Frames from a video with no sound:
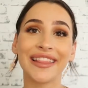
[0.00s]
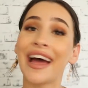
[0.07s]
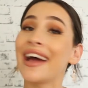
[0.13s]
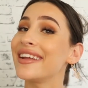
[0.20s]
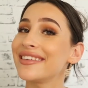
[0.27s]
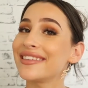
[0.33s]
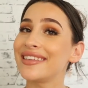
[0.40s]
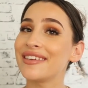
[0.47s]

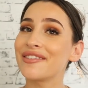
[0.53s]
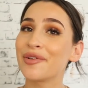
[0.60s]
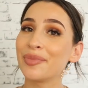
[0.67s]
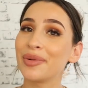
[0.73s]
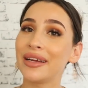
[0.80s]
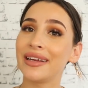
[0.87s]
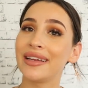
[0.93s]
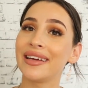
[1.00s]
That is the
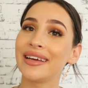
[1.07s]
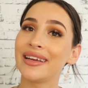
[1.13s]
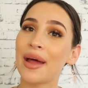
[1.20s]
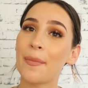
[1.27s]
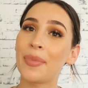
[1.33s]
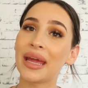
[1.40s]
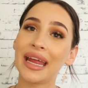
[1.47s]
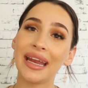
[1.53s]
completed
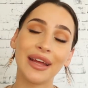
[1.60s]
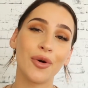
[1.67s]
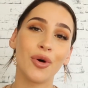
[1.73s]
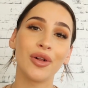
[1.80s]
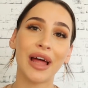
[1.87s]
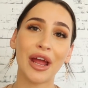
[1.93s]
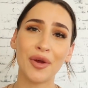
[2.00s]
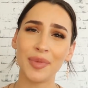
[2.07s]
bikini
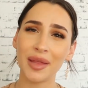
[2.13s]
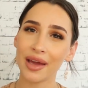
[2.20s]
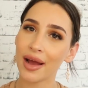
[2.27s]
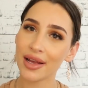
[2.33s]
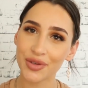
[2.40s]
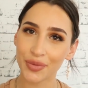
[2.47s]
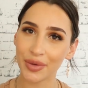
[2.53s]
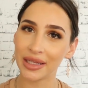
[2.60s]
haul. I hope that you
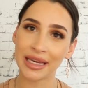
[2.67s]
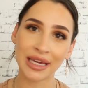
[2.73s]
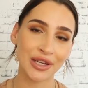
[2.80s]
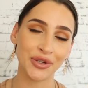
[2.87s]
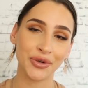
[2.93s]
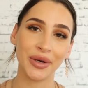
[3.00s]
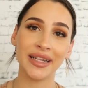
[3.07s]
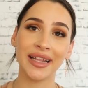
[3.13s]
guys really
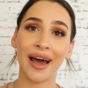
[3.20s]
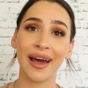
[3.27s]
enjoyed